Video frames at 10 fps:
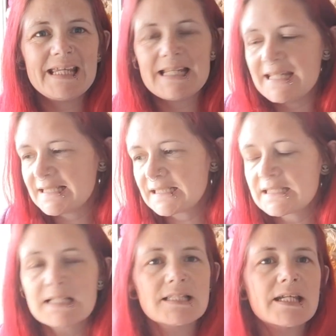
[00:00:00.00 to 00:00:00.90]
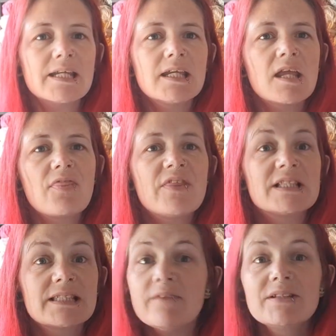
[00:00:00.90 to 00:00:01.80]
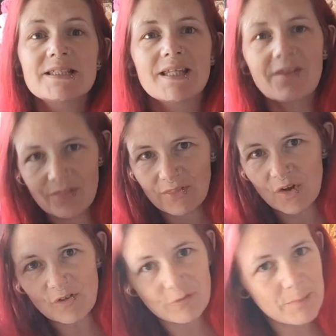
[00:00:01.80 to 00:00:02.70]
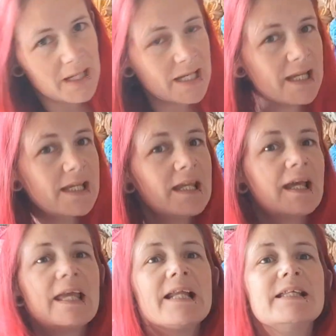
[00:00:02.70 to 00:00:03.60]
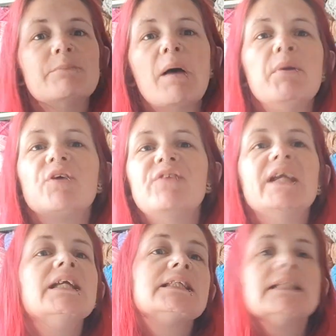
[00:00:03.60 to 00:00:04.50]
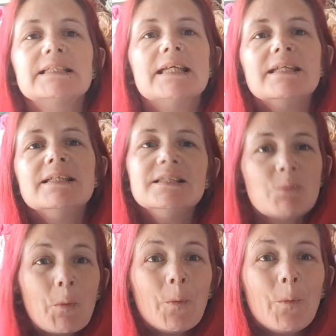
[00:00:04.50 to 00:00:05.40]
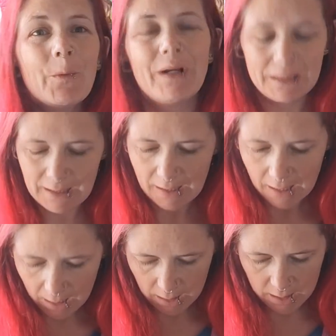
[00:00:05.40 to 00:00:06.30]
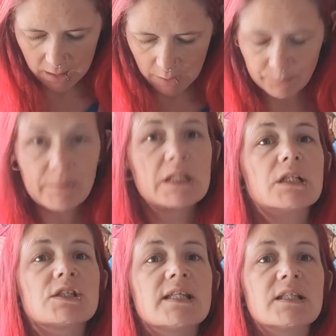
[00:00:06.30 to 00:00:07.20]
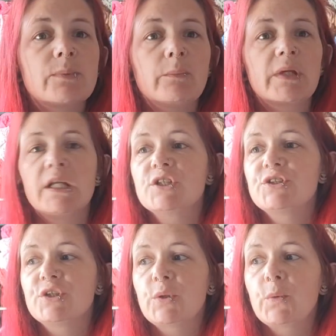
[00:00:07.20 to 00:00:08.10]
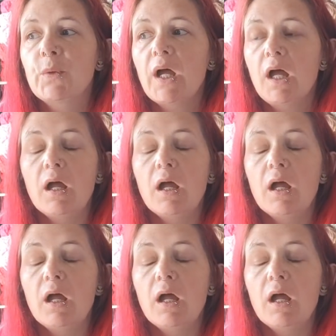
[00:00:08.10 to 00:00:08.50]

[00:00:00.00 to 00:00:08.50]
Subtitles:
It is Sunday the 17th of May. It is my birthday in 6 days. Woo! This week we're going to do